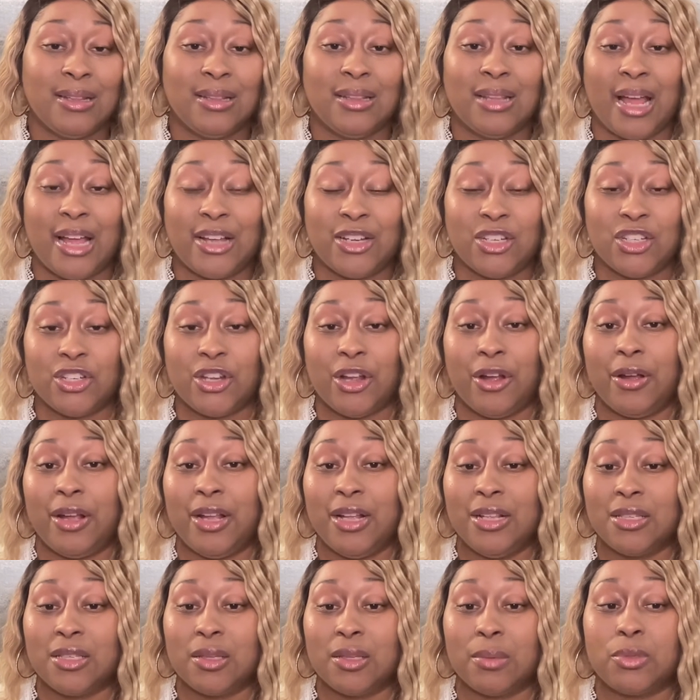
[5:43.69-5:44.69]
Like, share,
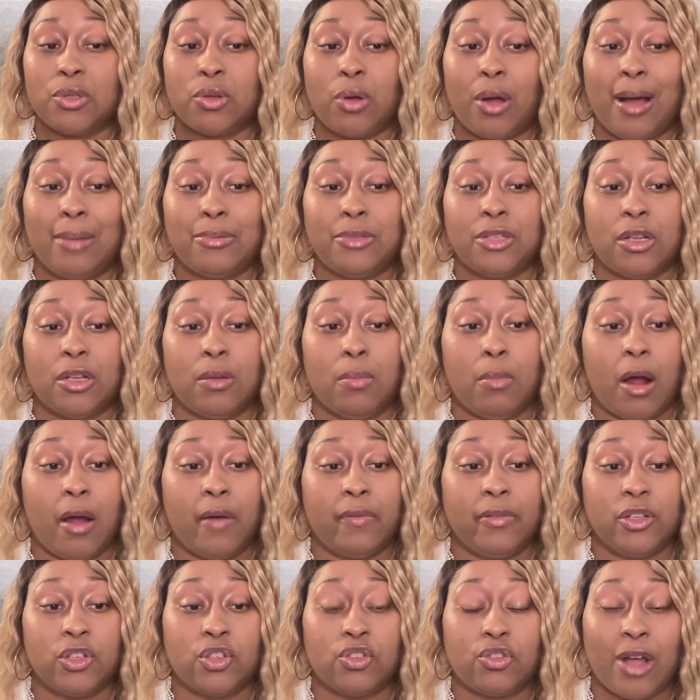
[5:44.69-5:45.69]
and subscribe to the
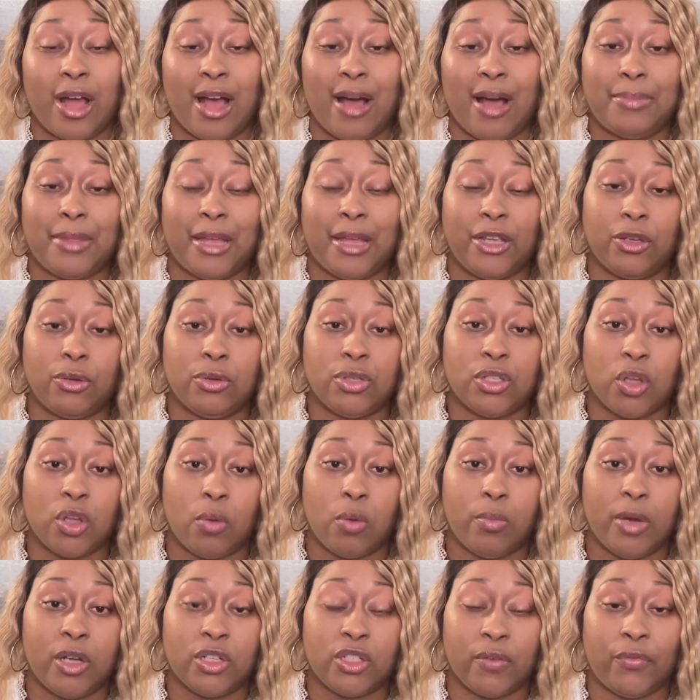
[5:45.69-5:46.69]
Marvelous Tribe. Thank you
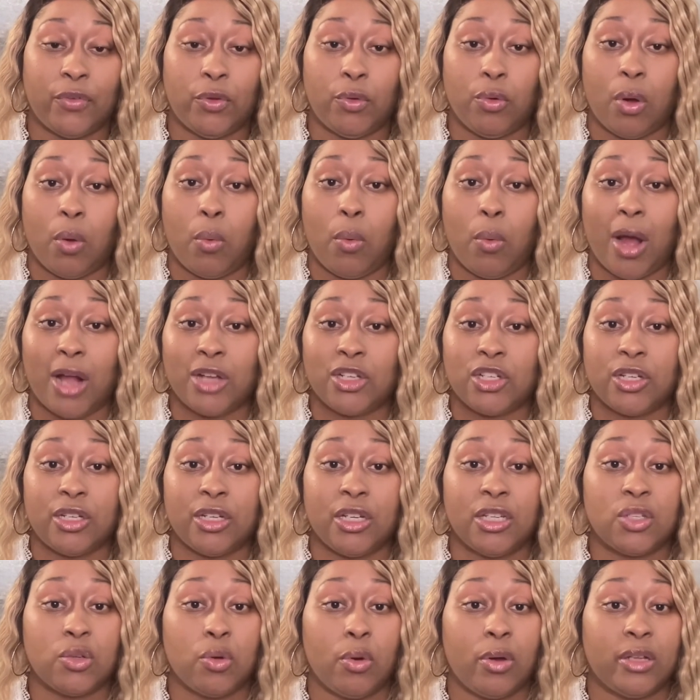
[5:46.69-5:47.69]
so much if you are watching
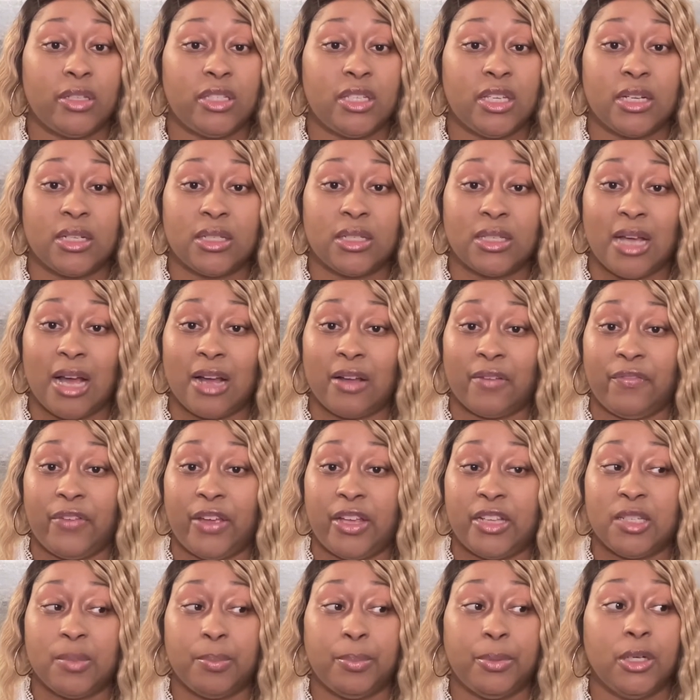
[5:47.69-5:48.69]
this on TikTok,
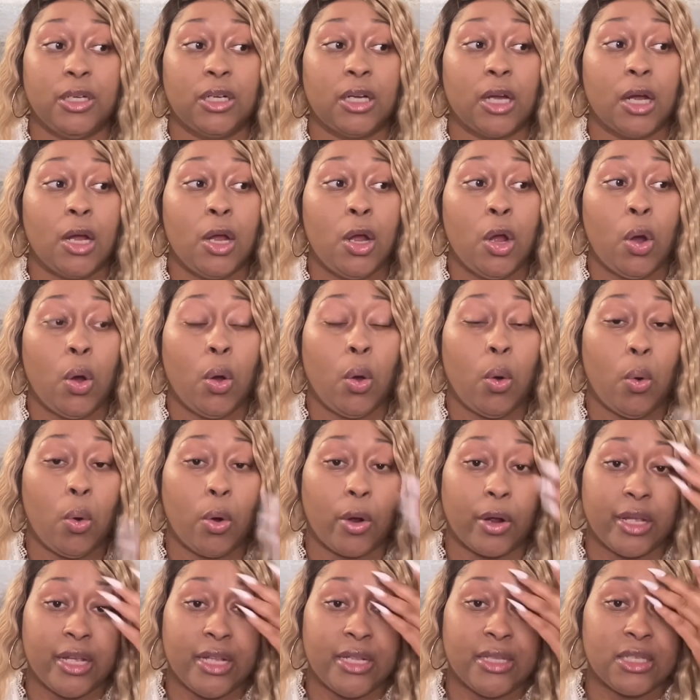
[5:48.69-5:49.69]
Facebook,
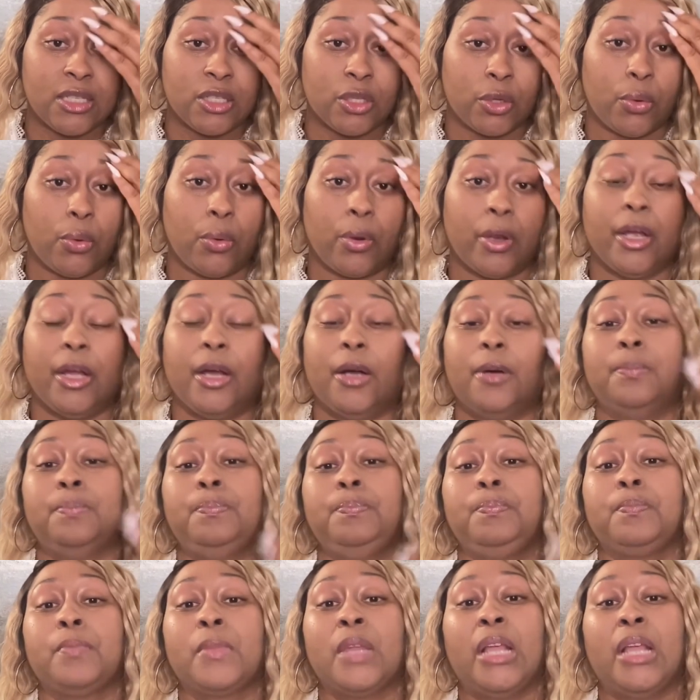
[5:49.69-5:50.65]
or Instagram.